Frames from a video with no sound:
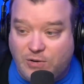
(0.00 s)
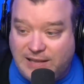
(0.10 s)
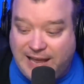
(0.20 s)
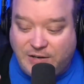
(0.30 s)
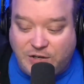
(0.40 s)
You're
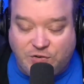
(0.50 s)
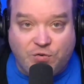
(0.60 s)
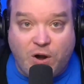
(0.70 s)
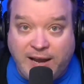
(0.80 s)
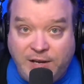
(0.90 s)
allowed to
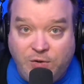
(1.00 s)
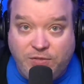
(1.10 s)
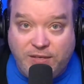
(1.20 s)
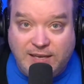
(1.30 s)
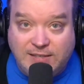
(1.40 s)
try new
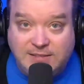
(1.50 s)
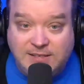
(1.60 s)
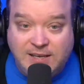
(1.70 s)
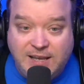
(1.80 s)
things